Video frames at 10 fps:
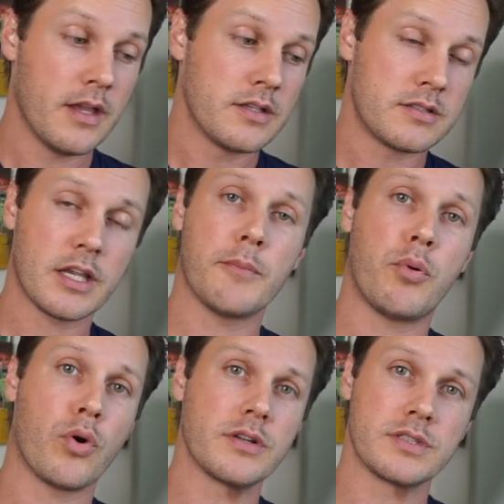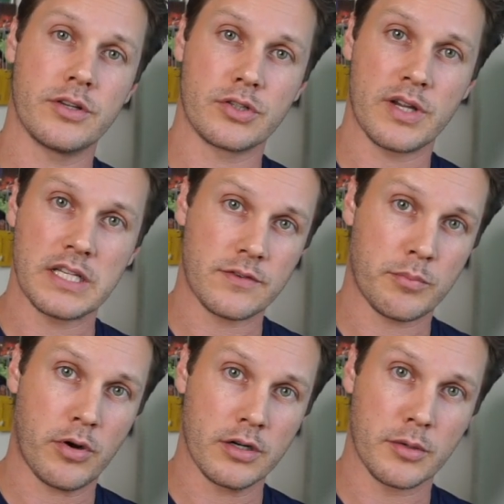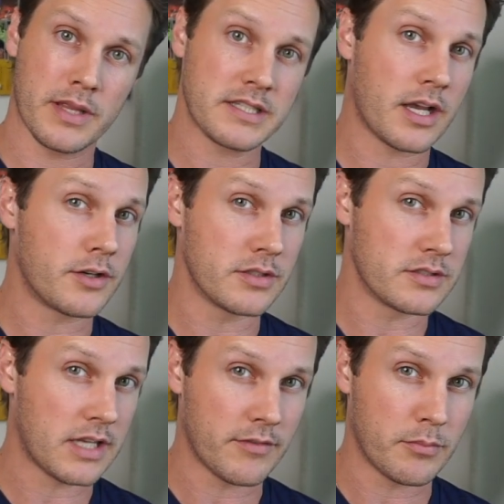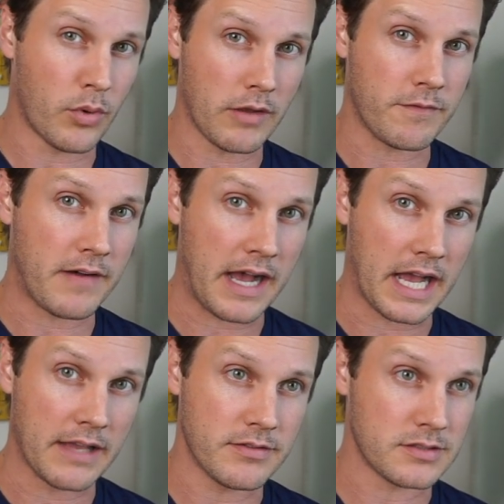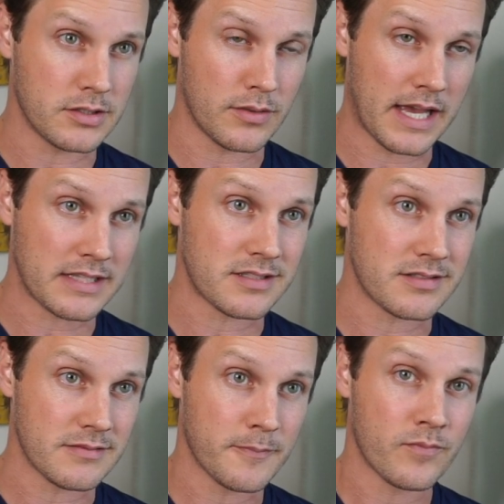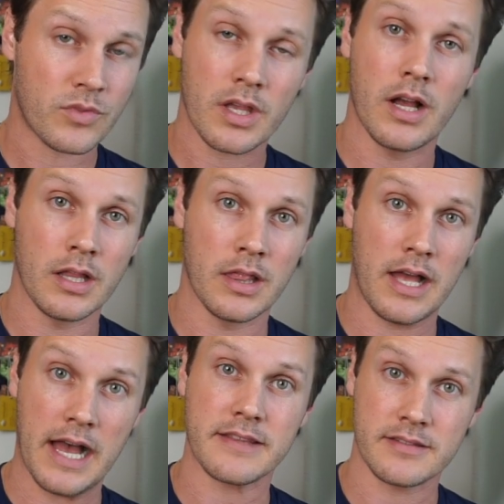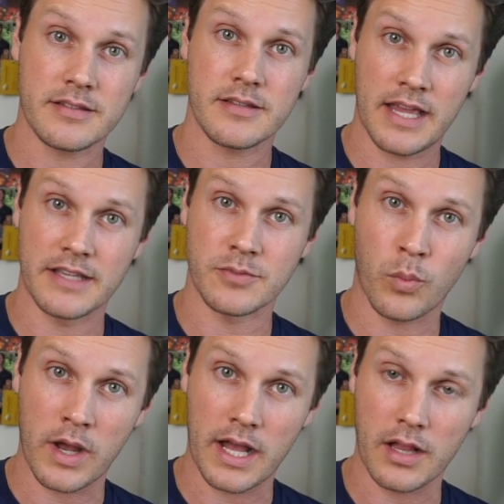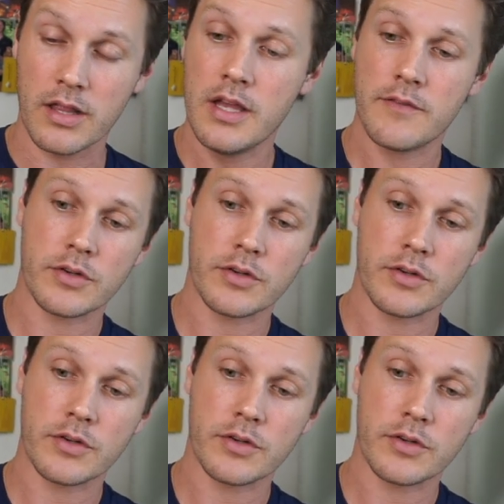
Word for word: Singapore is another transfer partner, but that's 107.5, so that's a lot as well.